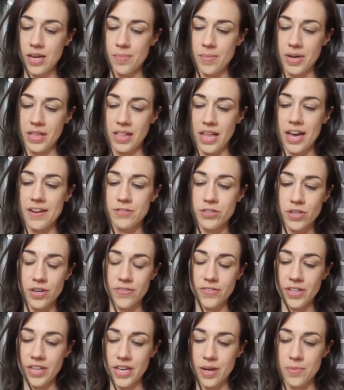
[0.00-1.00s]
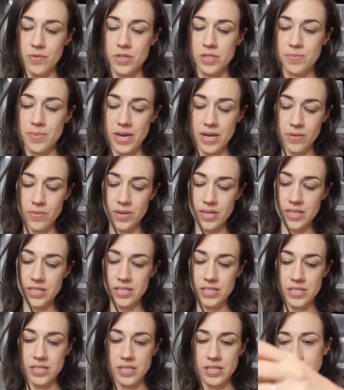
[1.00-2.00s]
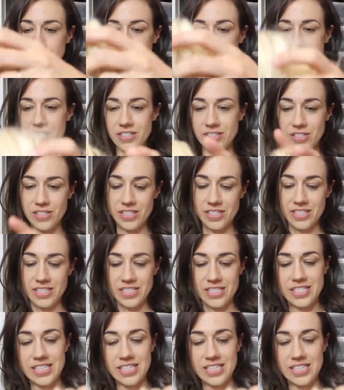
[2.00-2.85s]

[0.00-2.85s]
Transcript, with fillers: In my live show, I feel like I'm always buying wigs. But here's just a